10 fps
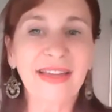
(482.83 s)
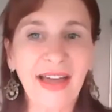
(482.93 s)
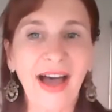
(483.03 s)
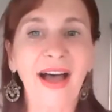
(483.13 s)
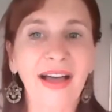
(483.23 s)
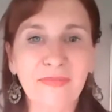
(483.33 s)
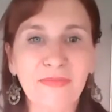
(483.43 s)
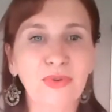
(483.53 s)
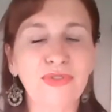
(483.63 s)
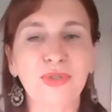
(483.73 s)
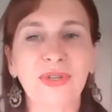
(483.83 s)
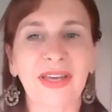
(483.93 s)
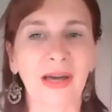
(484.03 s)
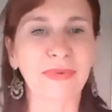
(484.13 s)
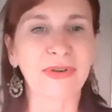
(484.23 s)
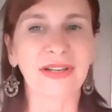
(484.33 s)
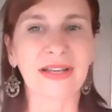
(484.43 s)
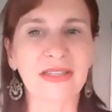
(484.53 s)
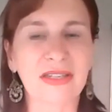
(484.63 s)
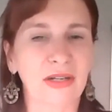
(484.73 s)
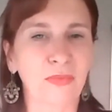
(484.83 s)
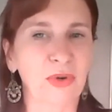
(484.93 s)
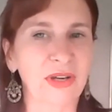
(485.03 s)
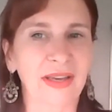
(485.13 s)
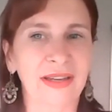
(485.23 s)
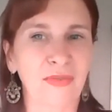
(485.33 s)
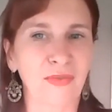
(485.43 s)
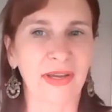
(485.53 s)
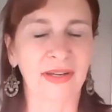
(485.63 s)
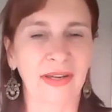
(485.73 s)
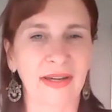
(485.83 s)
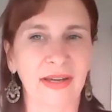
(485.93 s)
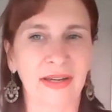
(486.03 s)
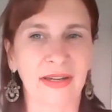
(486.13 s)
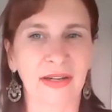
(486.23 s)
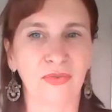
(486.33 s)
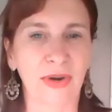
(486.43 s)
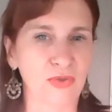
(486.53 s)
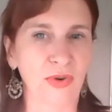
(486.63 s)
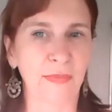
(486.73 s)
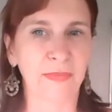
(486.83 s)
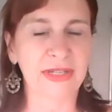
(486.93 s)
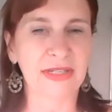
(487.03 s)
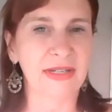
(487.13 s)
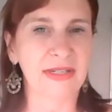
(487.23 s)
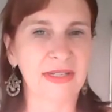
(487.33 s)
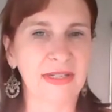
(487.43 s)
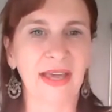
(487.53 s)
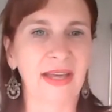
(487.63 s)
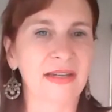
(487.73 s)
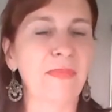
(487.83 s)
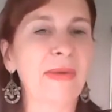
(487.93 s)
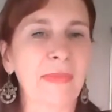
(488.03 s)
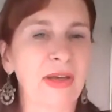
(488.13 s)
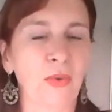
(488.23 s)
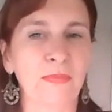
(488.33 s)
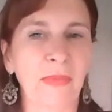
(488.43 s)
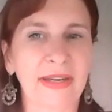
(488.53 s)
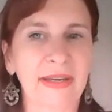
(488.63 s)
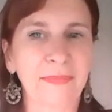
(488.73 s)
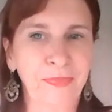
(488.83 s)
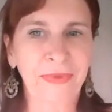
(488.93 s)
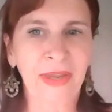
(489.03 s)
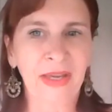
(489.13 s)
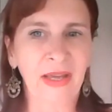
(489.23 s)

And then I moved to the capital and started working in the restaurant business and made my own money